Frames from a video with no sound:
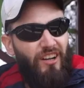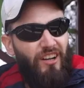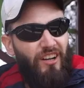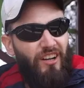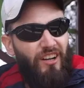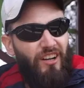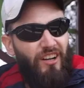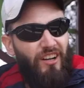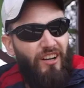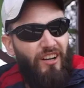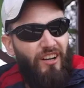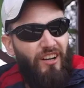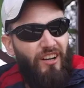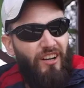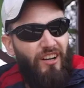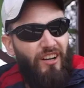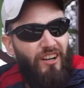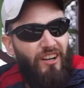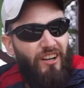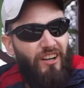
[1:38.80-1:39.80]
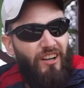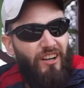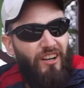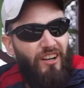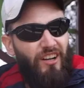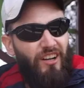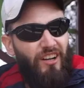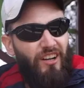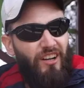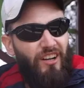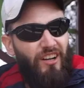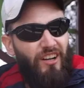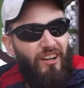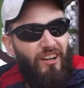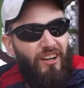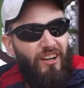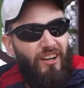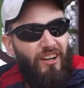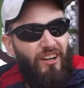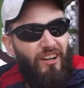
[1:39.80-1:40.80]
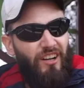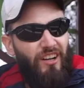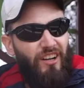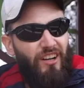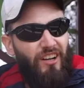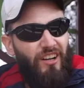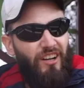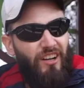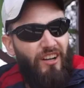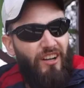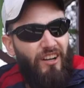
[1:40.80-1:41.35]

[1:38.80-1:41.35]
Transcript: The person shown says nothing.